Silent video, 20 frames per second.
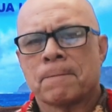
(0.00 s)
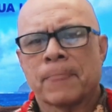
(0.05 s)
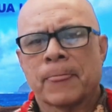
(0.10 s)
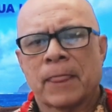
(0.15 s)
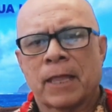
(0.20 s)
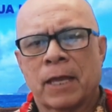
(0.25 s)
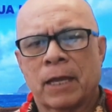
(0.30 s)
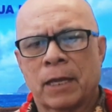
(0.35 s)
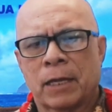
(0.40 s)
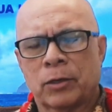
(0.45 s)

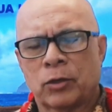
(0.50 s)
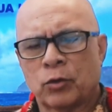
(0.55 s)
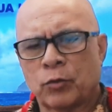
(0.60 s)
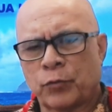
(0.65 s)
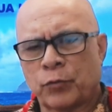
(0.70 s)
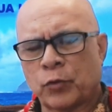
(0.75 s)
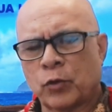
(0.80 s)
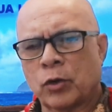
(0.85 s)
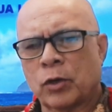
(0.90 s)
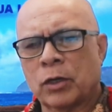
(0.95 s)

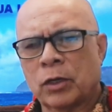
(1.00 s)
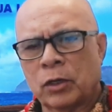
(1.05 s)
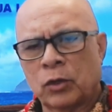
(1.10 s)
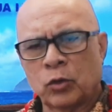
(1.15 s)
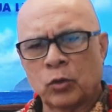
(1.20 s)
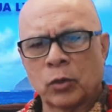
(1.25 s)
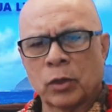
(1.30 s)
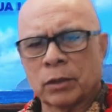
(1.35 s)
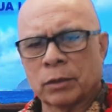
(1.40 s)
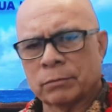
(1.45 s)

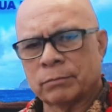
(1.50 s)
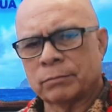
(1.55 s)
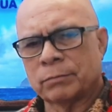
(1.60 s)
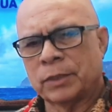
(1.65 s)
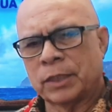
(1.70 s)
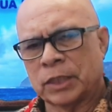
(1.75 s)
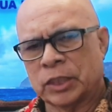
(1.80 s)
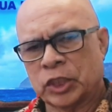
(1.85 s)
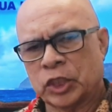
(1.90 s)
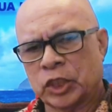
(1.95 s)
Nofoalua
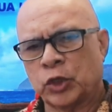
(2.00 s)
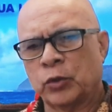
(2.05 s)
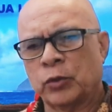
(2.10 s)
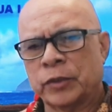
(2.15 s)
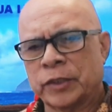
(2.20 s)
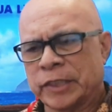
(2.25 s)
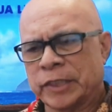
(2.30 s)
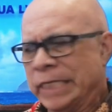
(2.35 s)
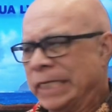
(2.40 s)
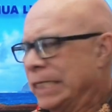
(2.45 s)
means
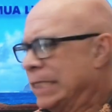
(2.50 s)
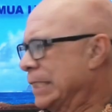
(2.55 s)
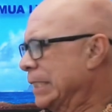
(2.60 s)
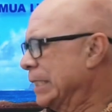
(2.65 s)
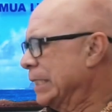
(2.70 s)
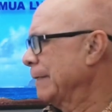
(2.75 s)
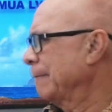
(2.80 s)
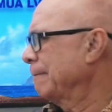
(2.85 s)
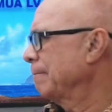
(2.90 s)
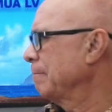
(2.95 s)
two
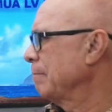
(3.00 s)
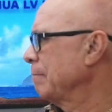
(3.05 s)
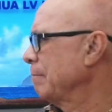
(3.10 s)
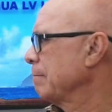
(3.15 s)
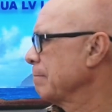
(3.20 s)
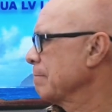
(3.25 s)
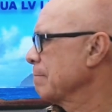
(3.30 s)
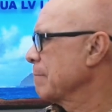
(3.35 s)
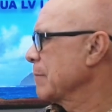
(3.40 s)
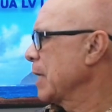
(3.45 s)
seats.
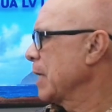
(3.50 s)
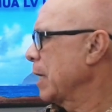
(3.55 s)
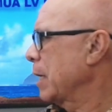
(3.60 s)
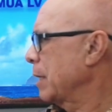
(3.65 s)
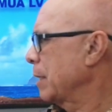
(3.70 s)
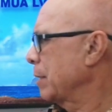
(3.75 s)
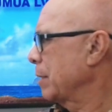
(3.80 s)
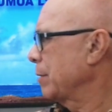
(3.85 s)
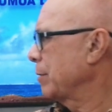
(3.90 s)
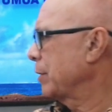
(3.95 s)

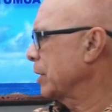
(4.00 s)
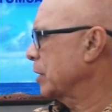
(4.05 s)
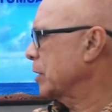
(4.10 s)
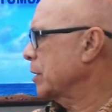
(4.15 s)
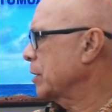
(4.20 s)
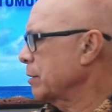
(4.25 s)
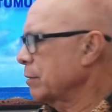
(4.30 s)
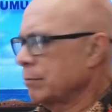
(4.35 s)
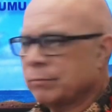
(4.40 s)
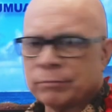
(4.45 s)

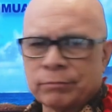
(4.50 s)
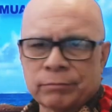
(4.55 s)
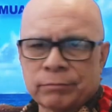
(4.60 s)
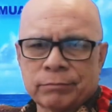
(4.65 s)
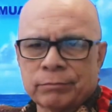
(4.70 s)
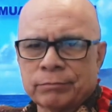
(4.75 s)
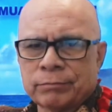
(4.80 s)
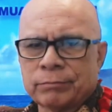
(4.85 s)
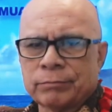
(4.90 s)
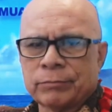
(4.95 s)
This
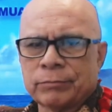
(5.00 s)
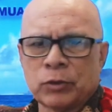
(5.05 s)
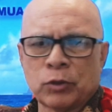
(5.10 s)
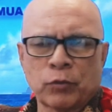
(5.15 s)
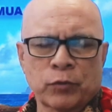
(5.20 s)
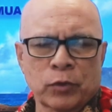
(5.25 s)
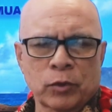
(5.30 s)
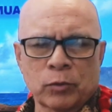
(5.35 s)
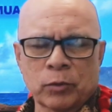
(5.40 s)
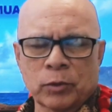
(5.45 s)

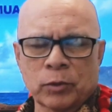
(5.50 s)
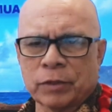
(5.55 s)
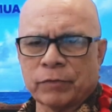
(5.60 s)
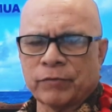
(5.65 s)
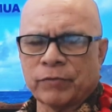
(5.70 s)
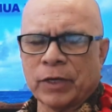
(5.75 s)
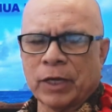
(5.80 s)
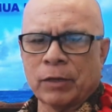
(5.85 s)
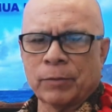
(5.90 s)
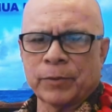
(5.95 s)
Nofoalua,
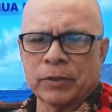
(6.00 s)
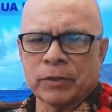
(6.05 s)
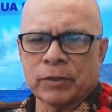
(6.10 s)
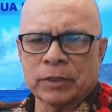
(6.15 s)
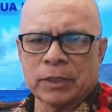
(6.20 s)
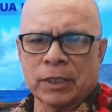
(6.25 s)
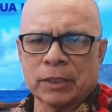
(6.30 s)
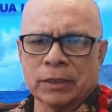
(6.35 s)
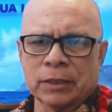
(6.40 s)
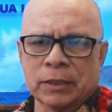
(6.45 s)
the va'al,
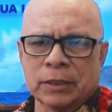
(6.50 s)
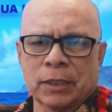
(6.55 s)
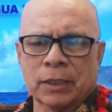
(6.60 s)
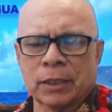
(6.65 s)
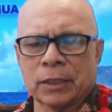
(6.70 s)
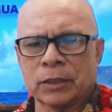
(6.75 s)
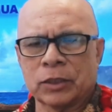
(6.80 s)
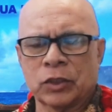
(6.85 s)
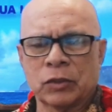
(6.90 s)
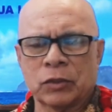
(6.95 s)
because that's
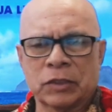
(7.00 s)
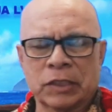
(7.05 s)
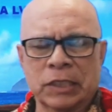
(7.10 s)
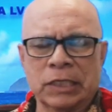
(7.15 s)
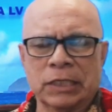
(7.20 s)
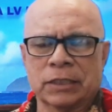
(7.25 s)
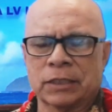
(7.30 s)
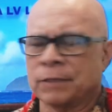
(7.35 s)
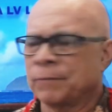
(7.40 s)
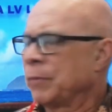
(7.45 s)
two
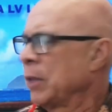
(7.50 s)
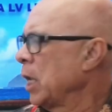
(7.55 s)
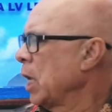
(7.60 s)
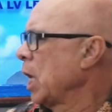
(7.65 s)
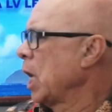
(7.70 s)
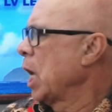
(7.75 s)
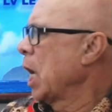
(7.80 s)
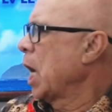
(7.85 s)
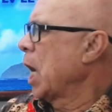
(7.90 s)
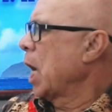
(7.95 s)
seats.
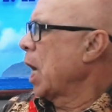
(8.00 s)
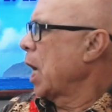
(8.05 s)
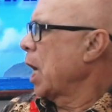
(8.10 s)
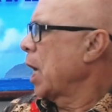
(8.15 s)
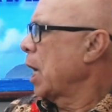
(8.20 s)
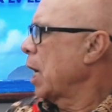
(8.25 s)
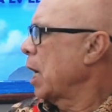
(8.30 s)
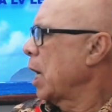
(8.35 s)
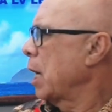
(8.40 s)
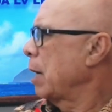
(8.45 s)

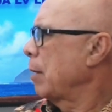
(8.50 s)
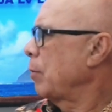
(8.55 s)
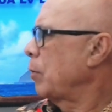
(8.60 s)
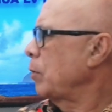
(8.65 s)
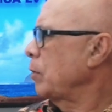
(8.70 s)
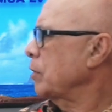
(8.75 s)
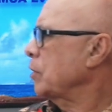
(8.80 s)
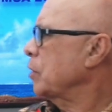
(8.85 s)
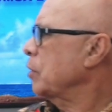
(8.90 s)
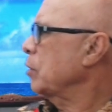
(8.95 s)

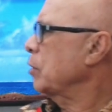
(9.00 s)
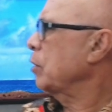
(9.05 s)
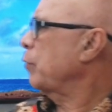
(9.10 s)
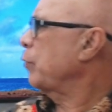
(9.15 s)
Also, the